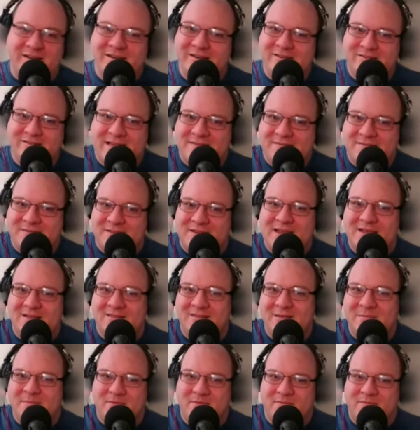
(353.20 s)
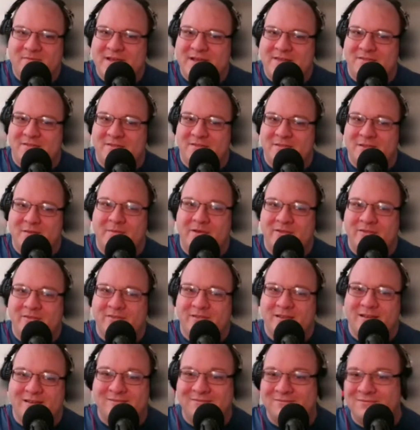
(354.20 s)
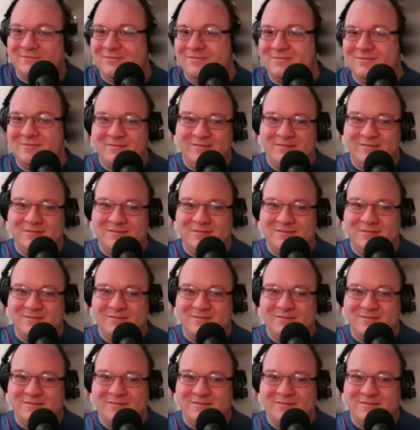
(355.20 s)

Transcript: kind of, you just have to take leaps of faith on some of this stuff.